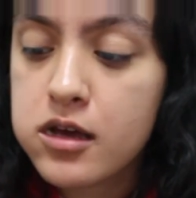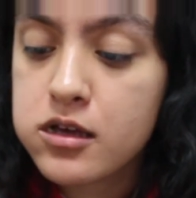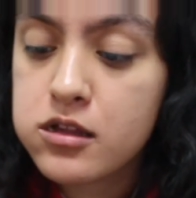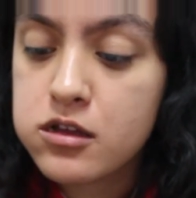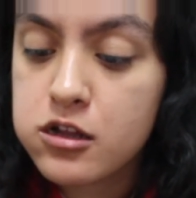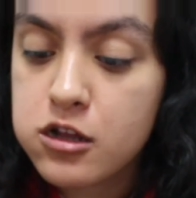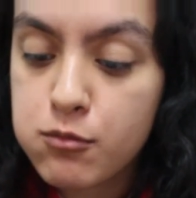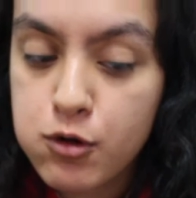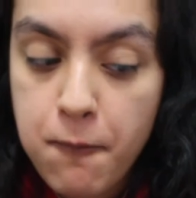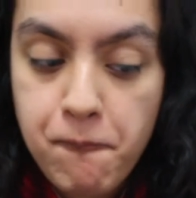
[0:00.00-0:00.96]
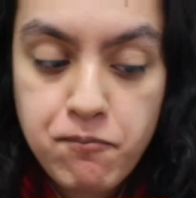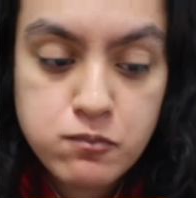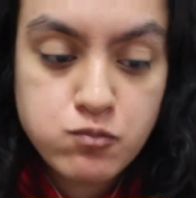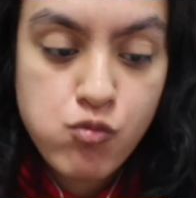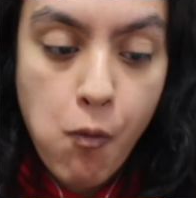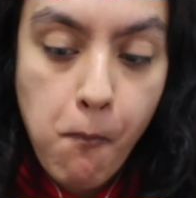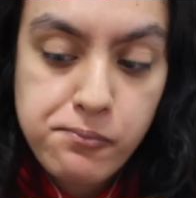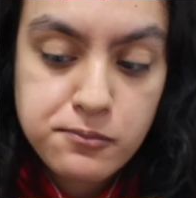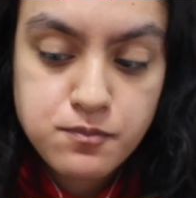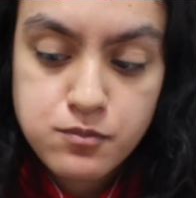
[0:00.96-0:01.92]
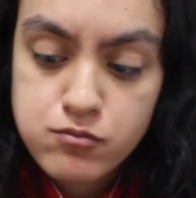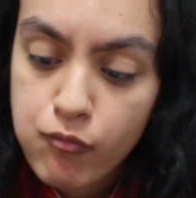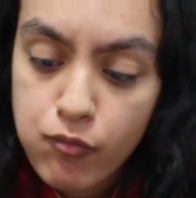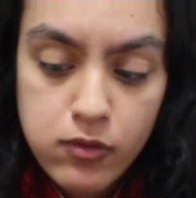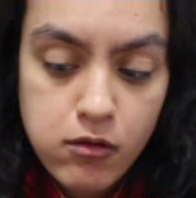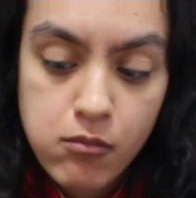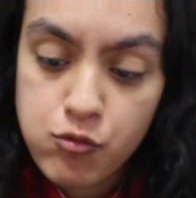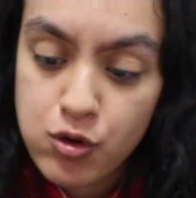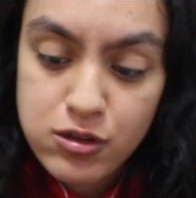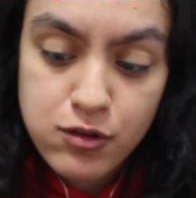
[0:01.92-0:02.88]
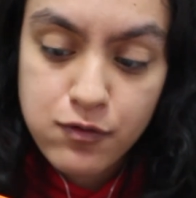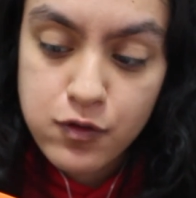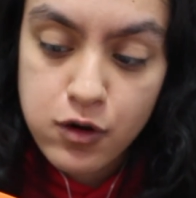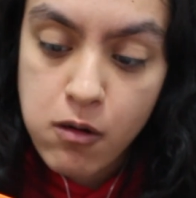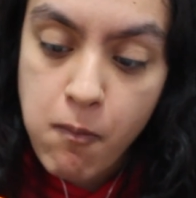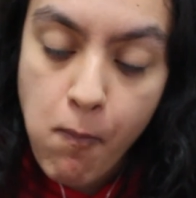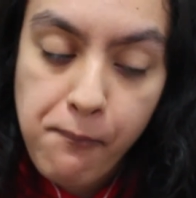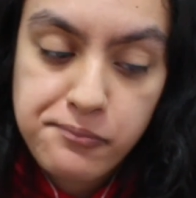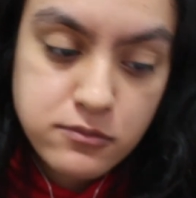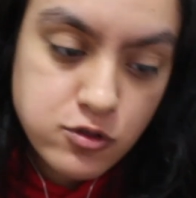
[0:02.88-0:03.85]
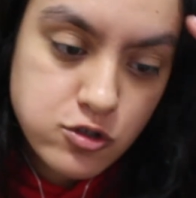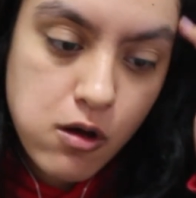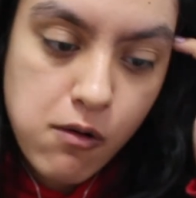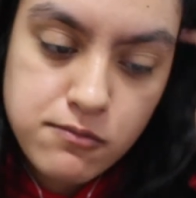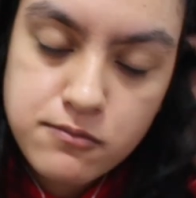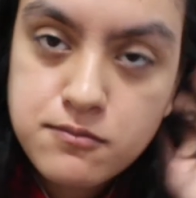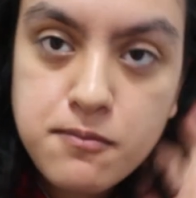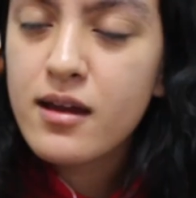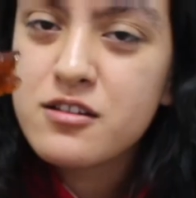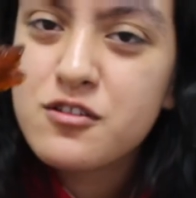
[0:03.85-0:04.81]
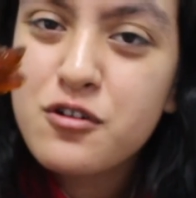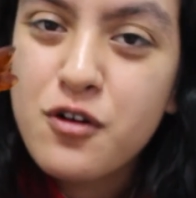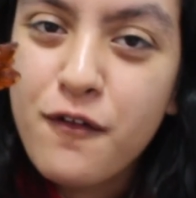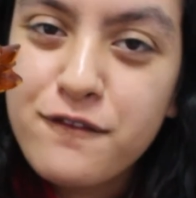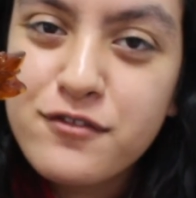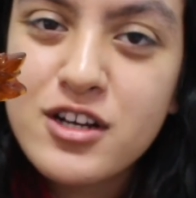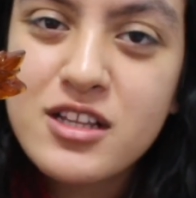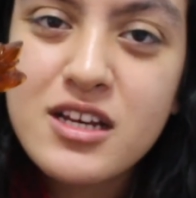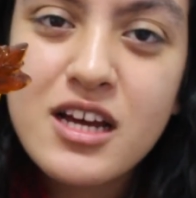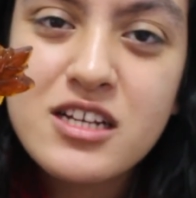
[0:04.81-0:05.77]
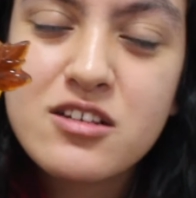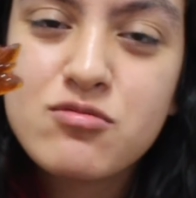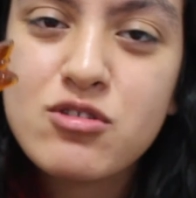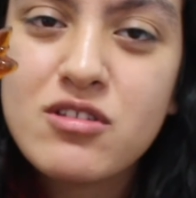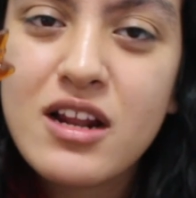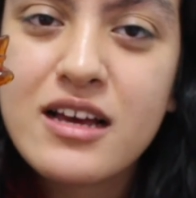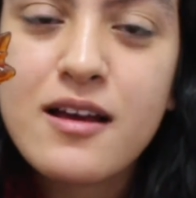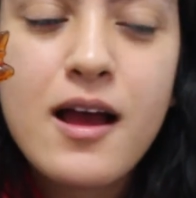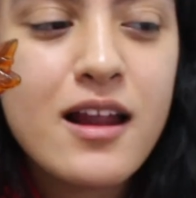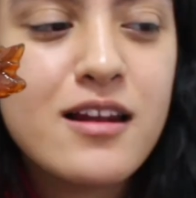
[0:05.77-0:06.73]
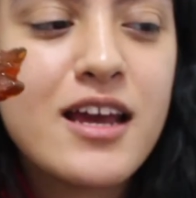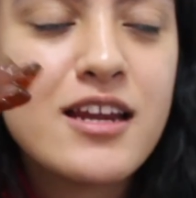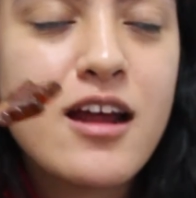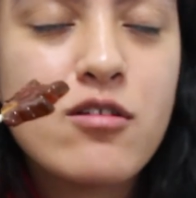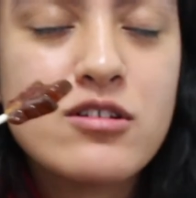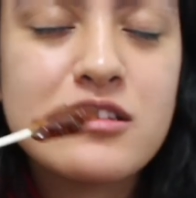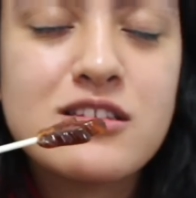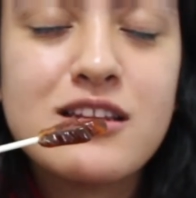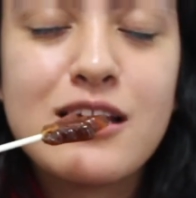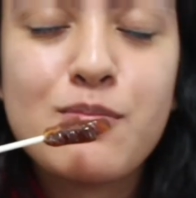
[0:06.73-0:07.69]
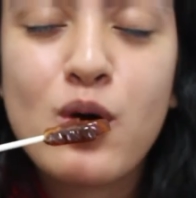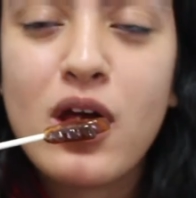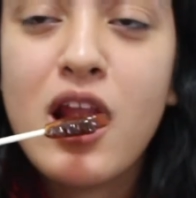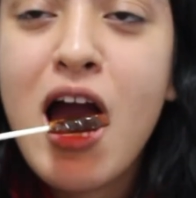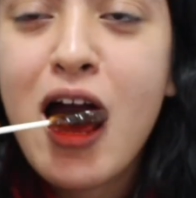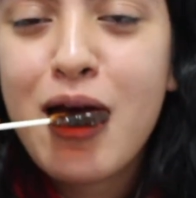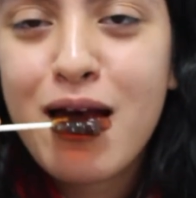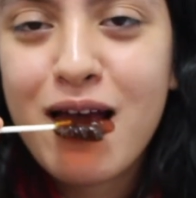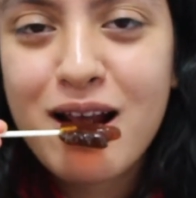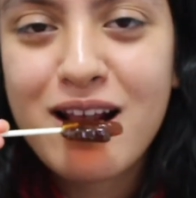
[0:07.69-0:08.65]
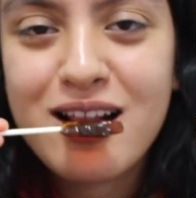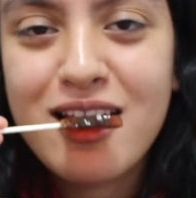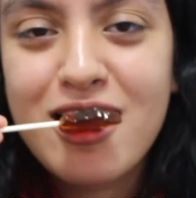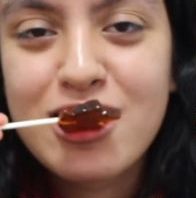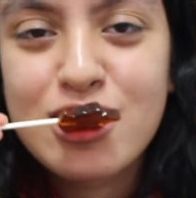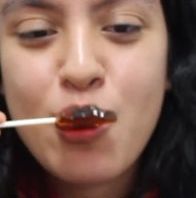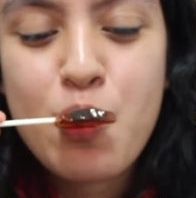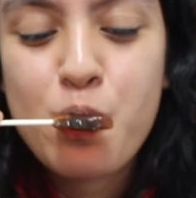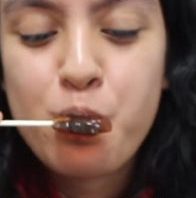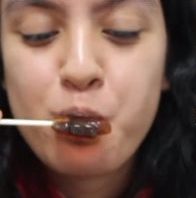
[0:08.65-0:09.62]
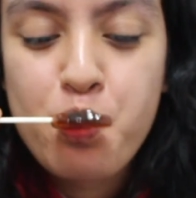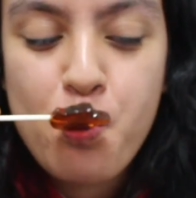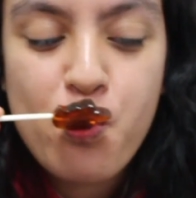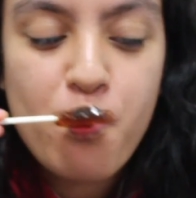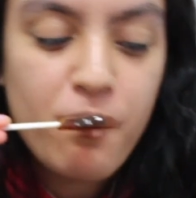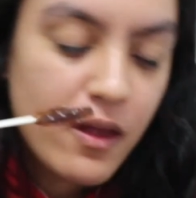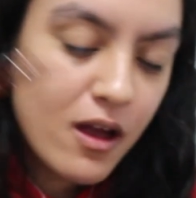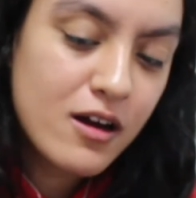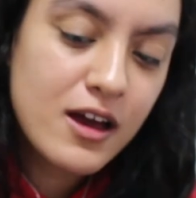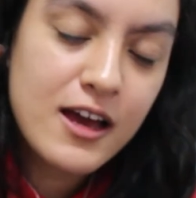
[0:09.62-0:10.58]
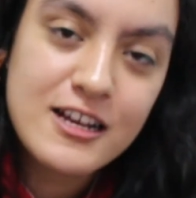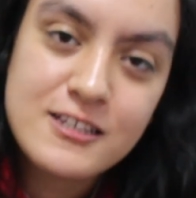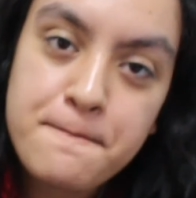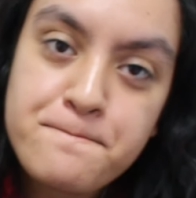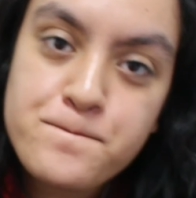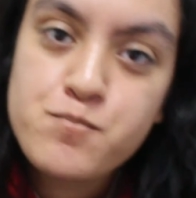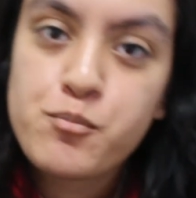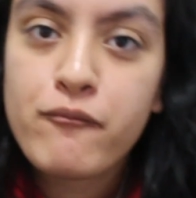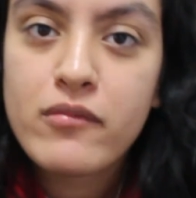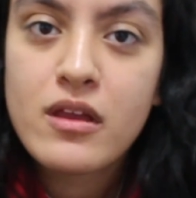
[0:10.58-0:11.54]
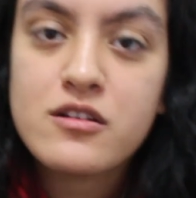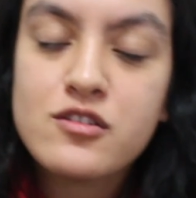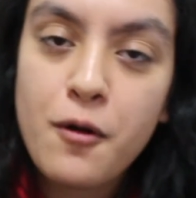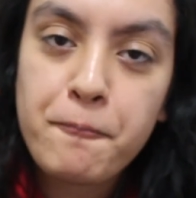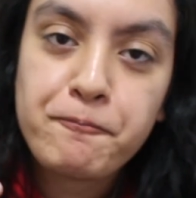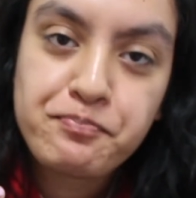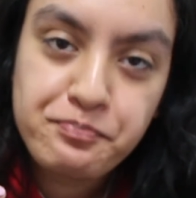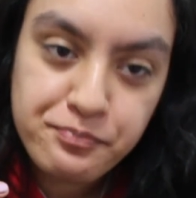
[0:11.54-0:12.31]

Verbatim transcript: I can't eat anymore. I'm way too full. So it's so comforting. I just want to like lay down and sleep while eating this. Okay, guys, so